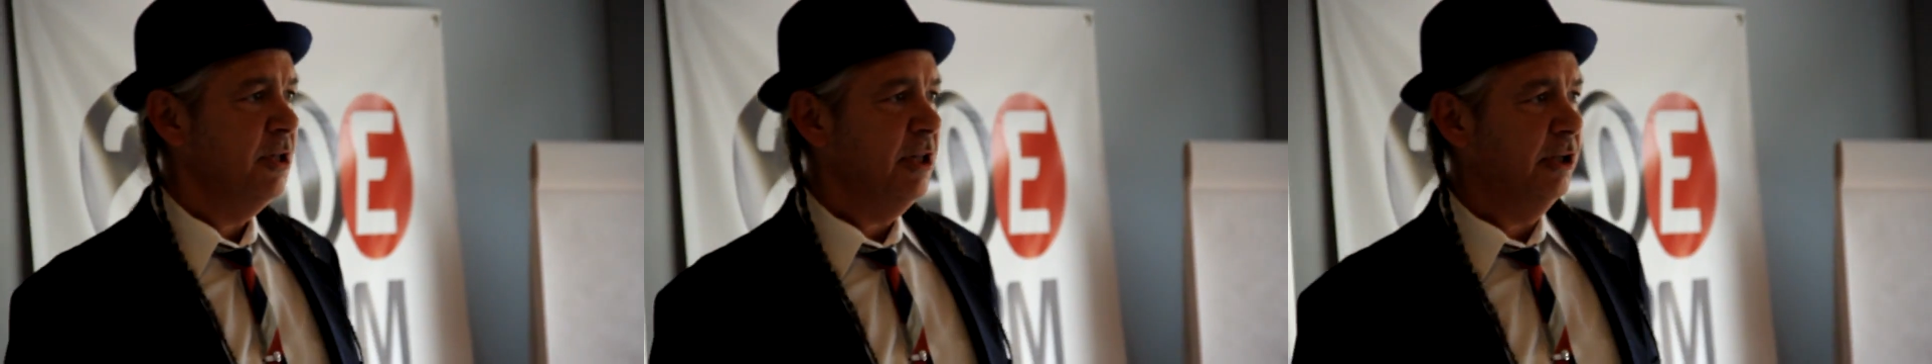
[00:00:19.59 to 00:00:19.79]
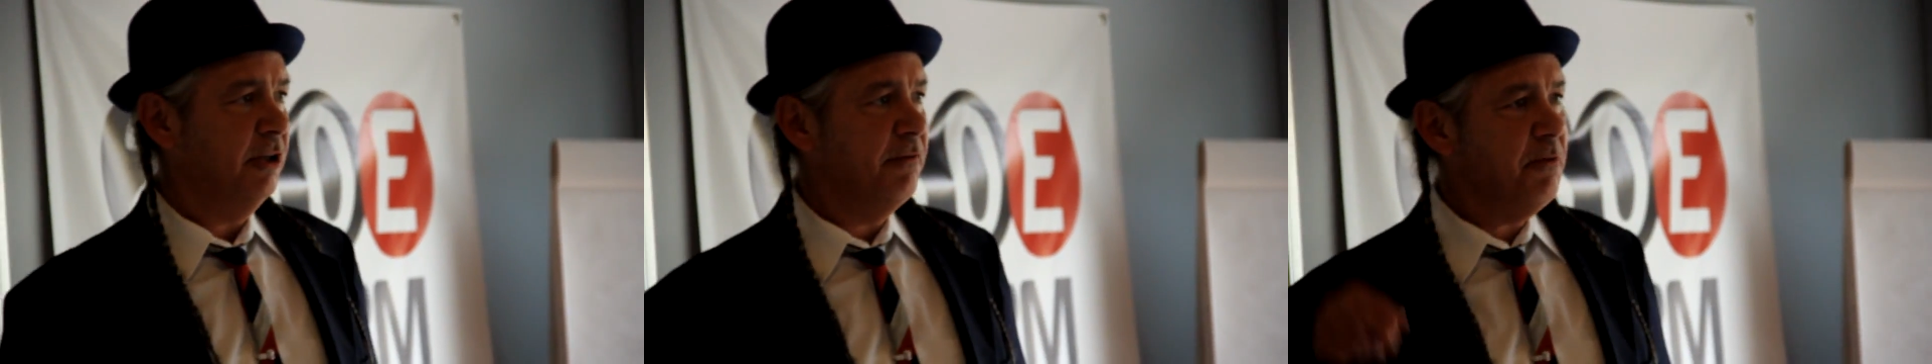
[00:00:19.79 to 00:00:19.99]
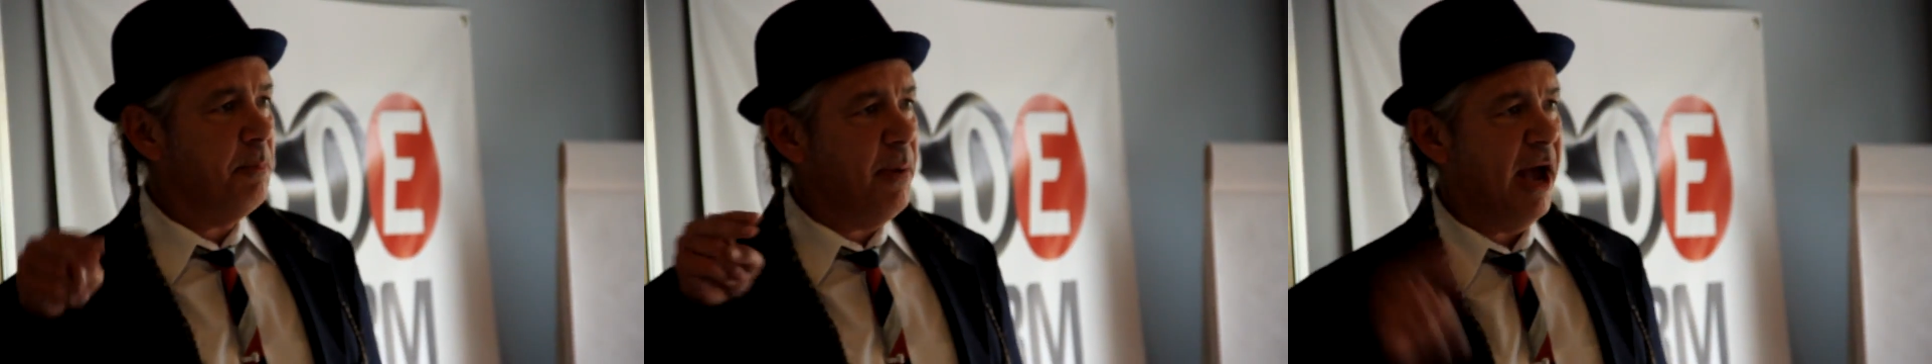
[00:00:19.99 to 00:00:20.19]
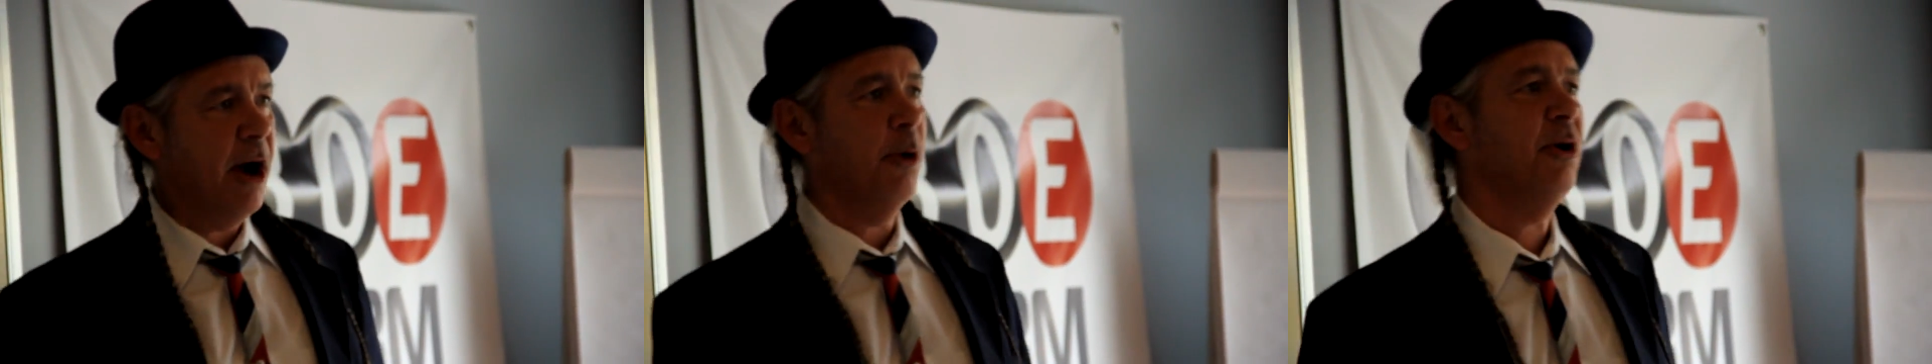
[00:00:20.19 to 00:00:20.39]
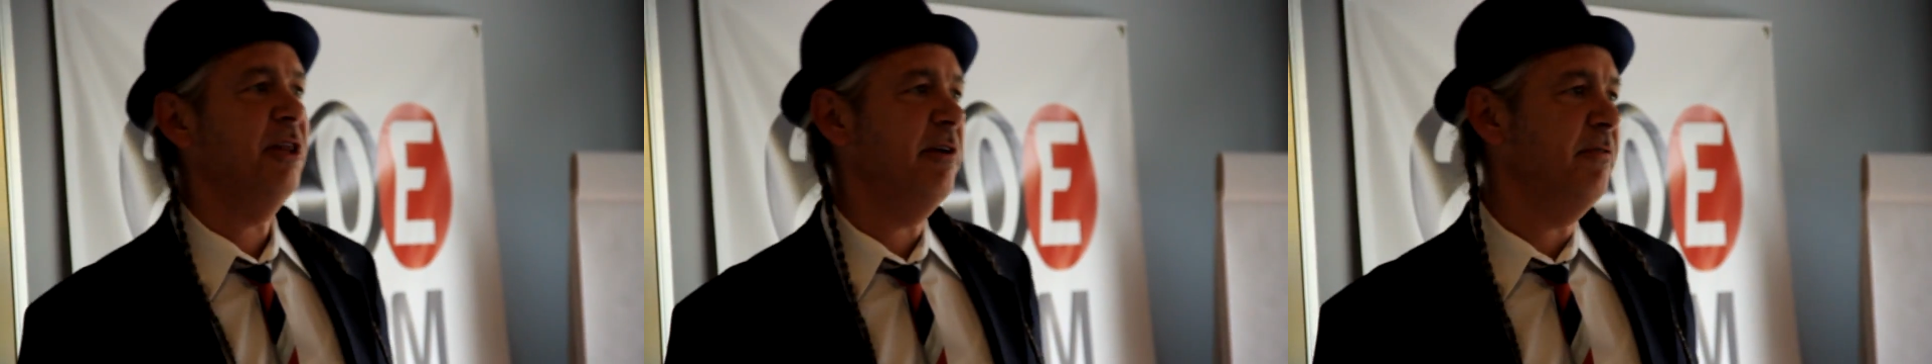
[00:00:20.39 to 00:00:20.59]
They love the
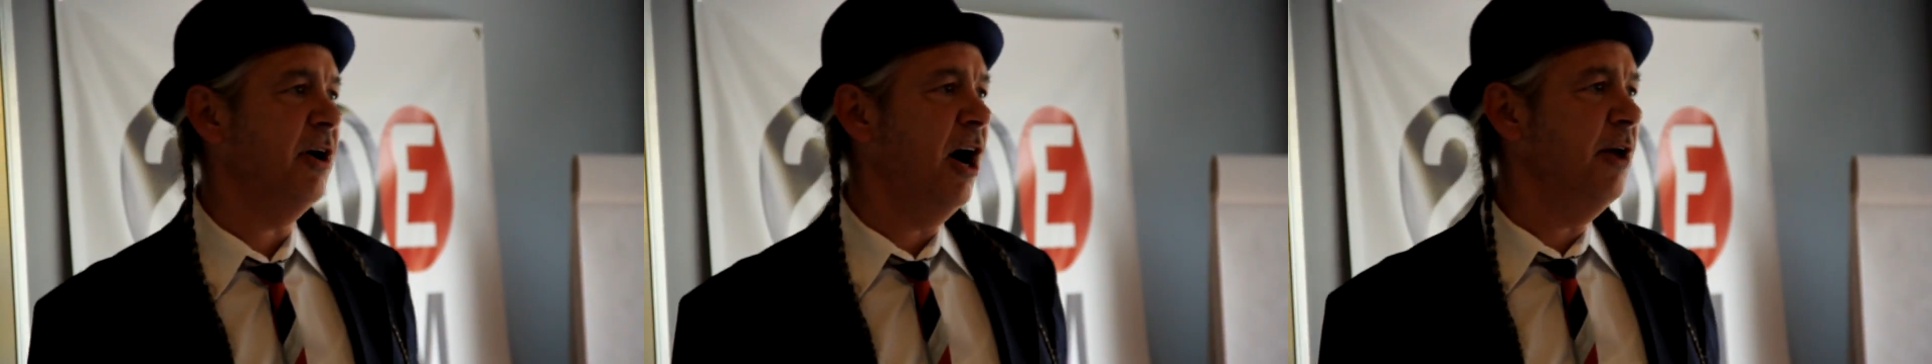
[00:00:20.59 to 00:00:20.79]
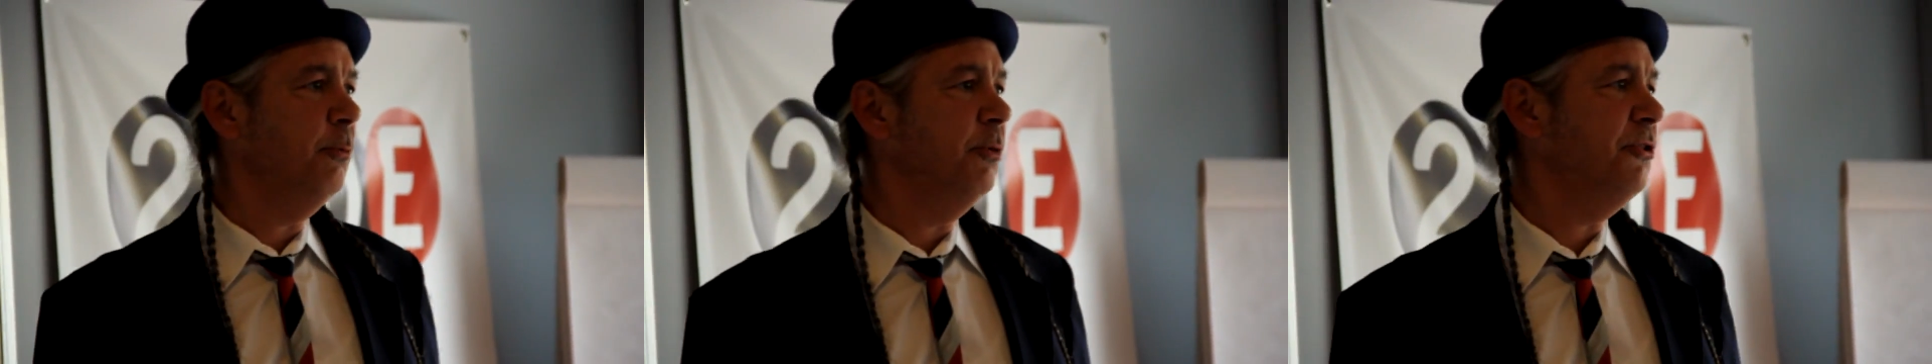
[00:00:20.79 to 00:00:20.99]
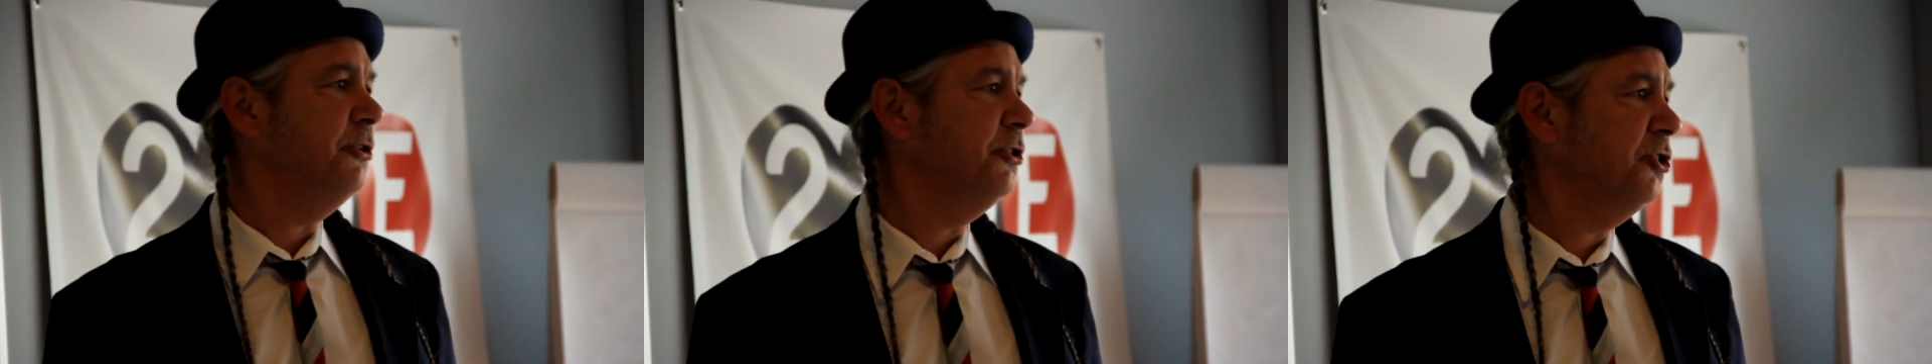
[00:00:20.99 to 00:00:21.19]
power they've gotten with